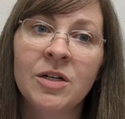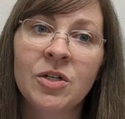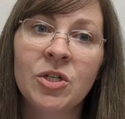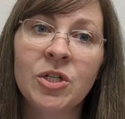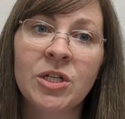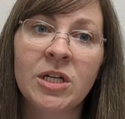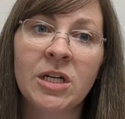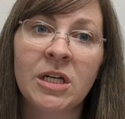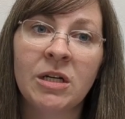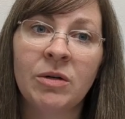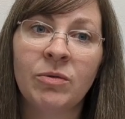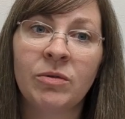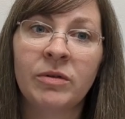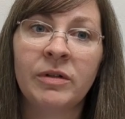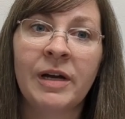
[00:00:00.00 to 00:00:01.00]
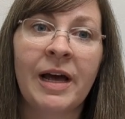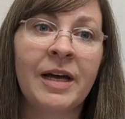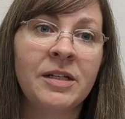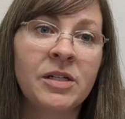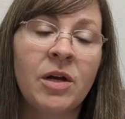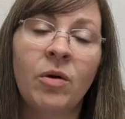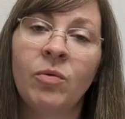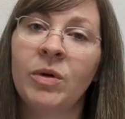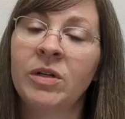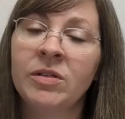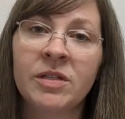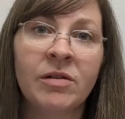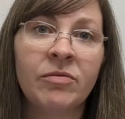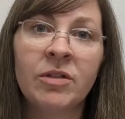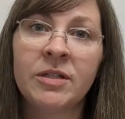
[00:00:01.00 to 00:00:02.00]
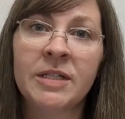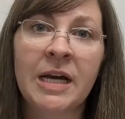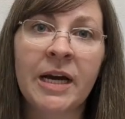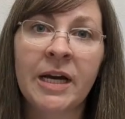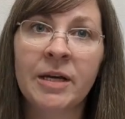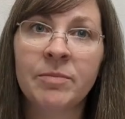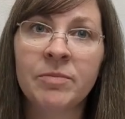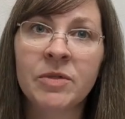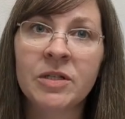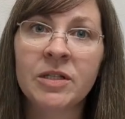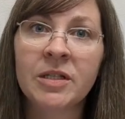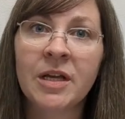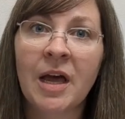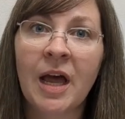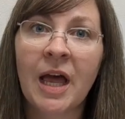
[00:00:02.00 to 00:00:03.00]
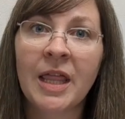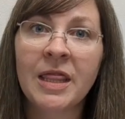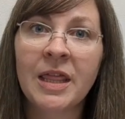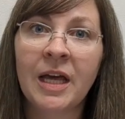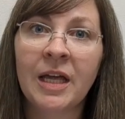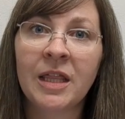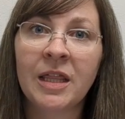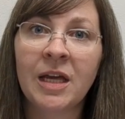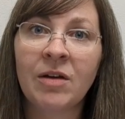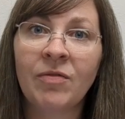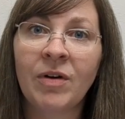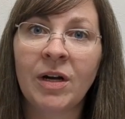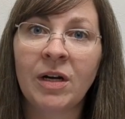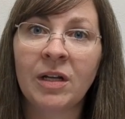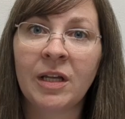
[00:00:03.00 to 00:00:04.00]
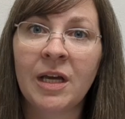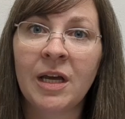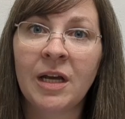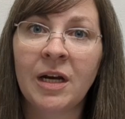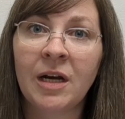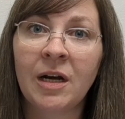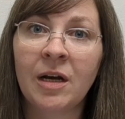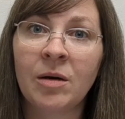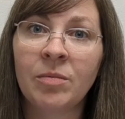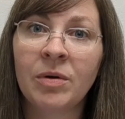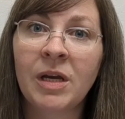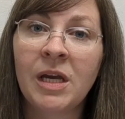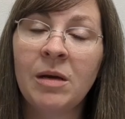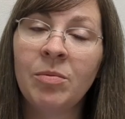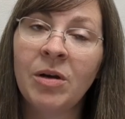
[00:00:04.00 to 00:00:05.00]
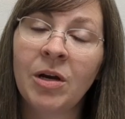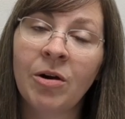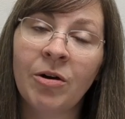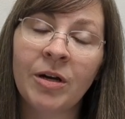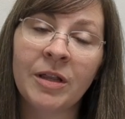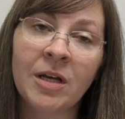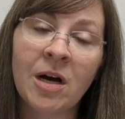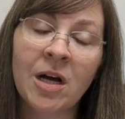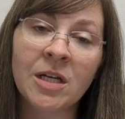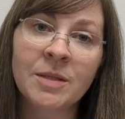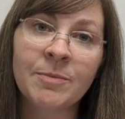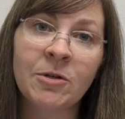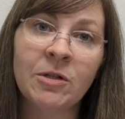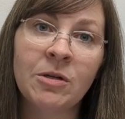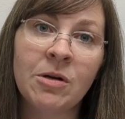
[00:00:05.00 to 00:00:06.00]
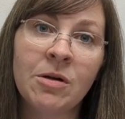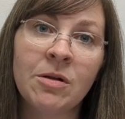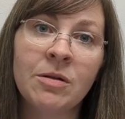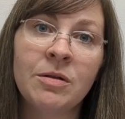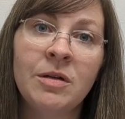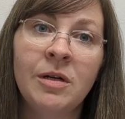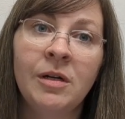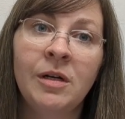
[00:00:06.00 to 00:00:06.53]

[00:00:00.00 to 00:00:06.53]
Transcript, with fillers: she had to go in several times and then they finally ended up keeping her at the hospital